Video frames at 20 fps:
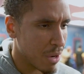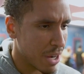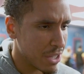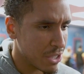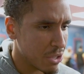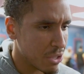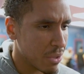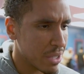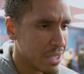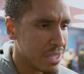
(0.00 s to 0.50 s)
right
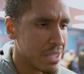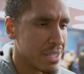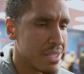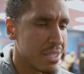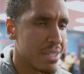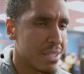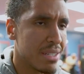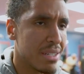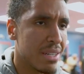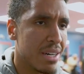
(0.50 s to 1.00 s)

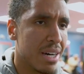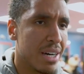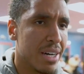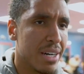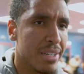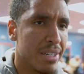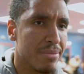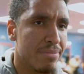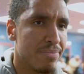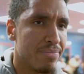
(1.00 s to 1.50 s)
choices,
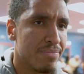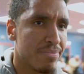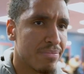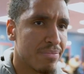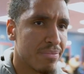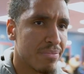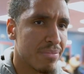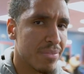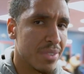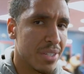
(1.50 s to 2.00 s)

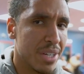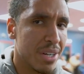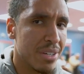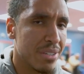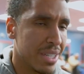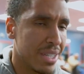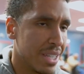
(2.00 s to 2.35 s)
you know,